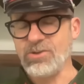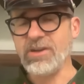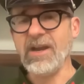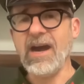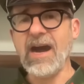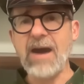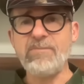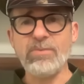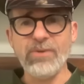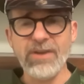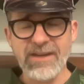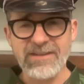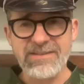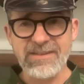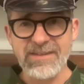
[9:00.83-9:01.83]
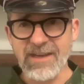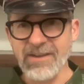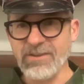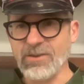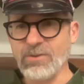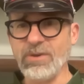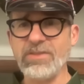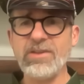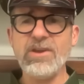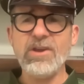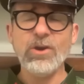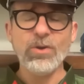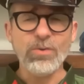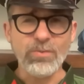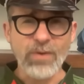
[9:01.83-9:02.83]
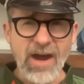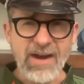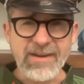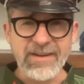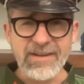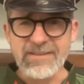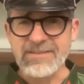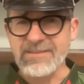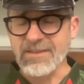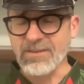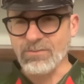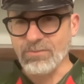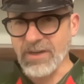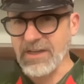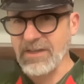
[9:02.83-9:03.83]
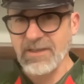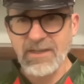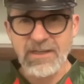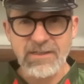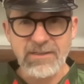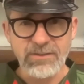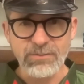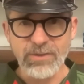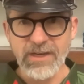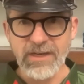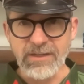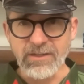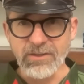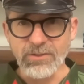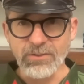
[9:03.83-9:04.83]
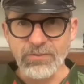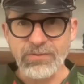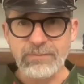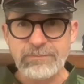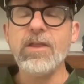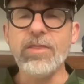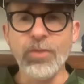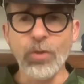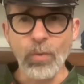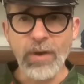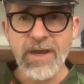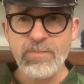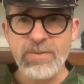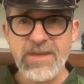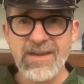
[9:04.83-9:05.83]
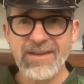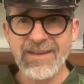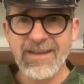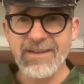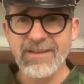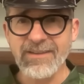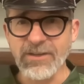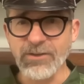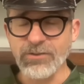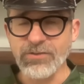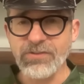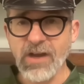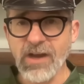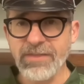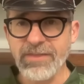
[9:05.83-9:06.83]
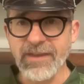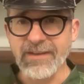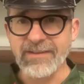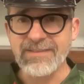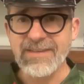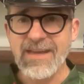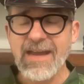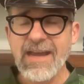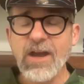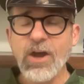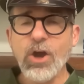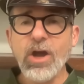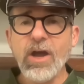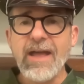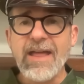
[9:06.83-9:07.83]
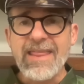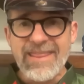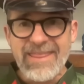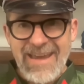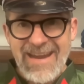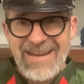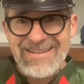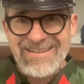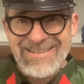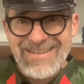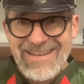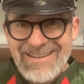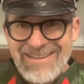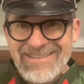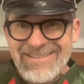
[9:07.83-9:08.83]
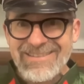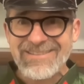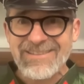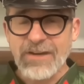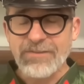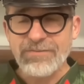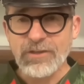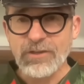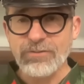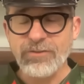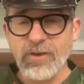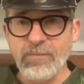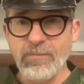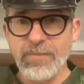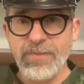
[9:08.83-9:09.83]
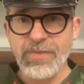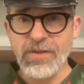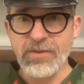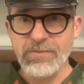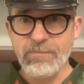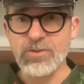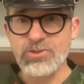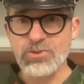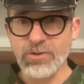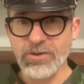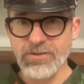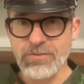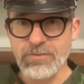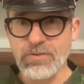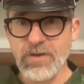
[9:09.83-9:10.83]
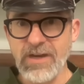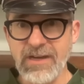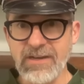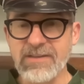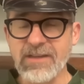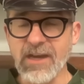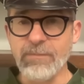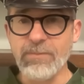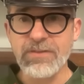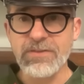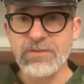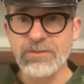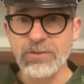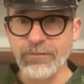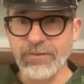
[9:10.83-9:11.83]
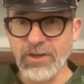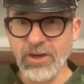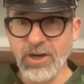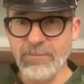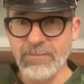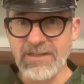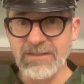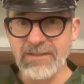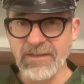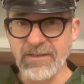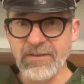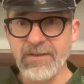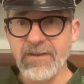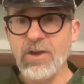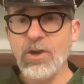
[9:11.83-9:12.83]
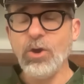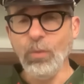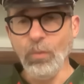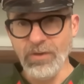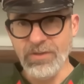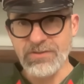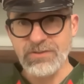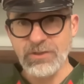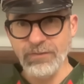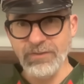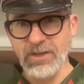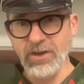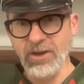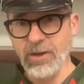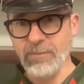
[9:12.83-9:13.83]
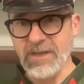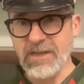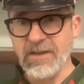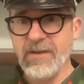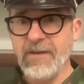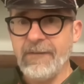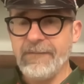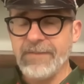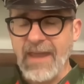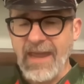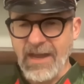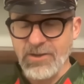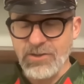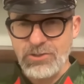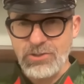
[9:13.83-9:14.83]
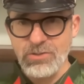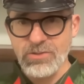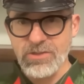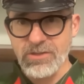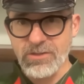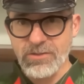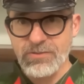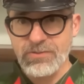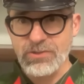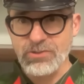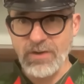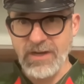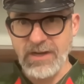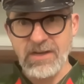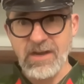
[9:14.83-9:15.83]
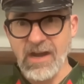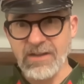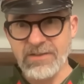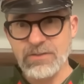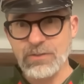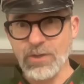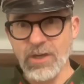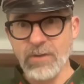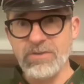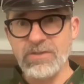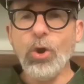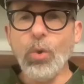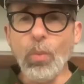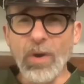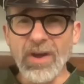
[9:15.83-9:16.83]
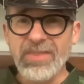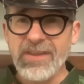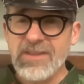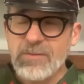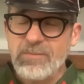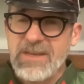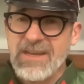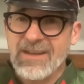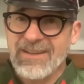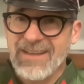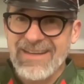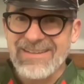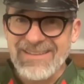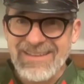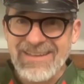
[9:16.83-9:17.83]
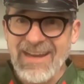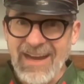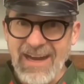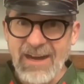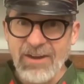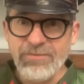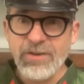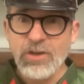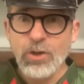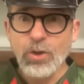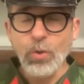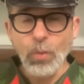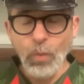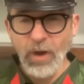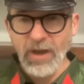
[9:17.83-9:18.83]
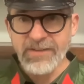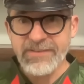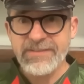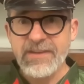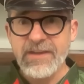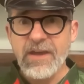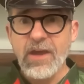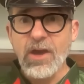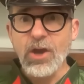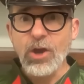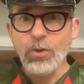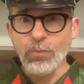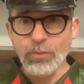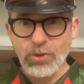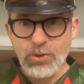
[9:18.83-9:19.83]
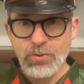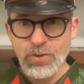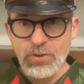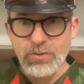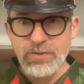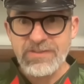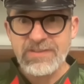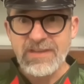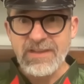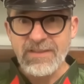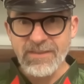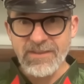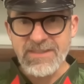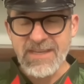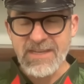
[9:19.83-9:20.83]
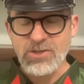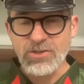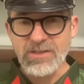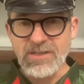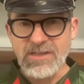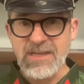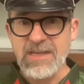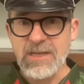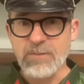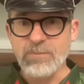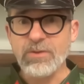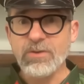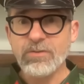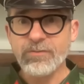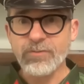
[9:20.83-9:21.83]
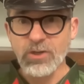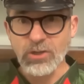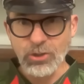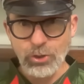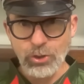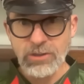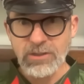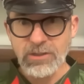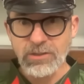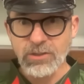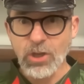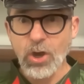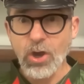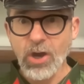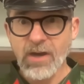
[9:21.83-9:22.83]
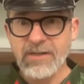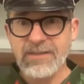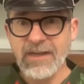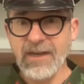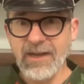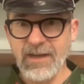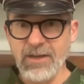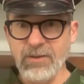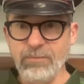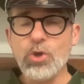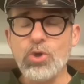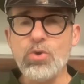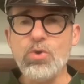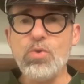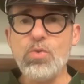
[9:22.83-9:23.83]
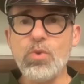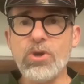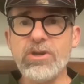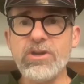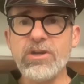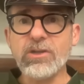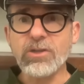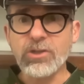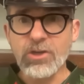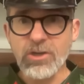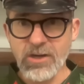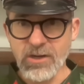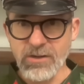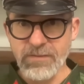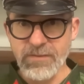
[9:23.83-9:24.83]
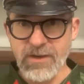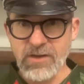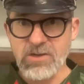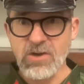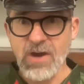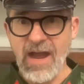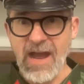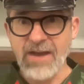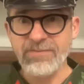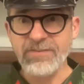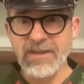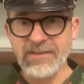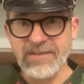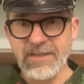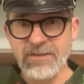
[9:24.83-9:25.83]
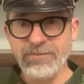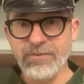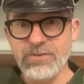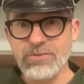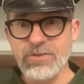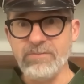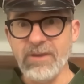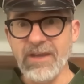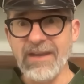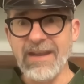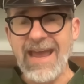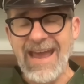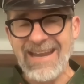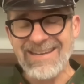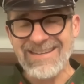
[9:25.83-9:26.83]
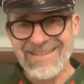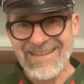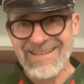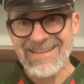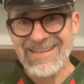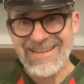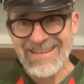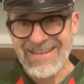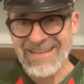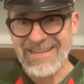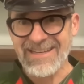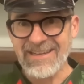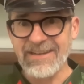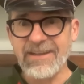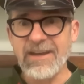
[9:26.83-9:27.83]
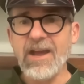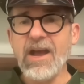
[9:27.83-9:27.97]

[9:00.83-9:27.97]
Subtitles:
could operate it together with rockets and radar and radios. The way PLA leaders saw things, they didn't suffer from the shortage of training time that the Soviet army did, where the Soviet army had 2 years to train a conscript. One thing the PLA did have was recruits that they could keep for a good long time, who would learn their craft as infantrymen and didn't need